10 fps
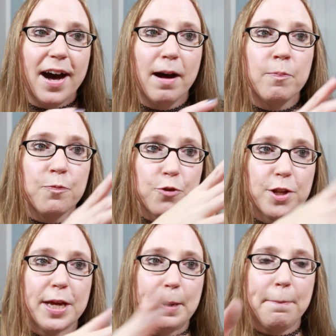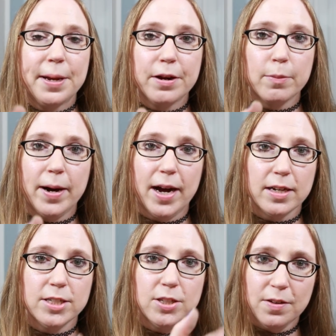um, for, like, a bigger
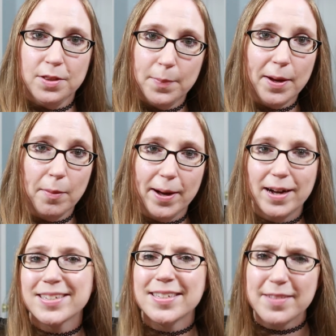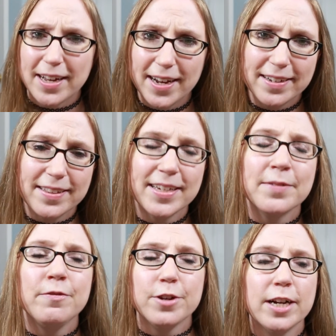box on the mailbox, that kind of
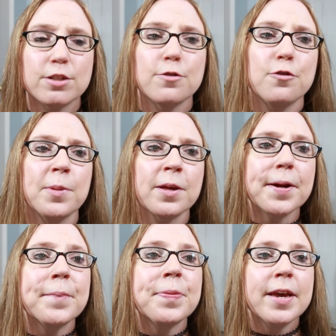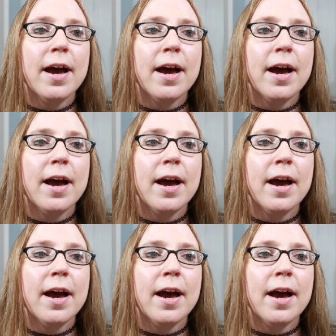thing, if you guys are familiar.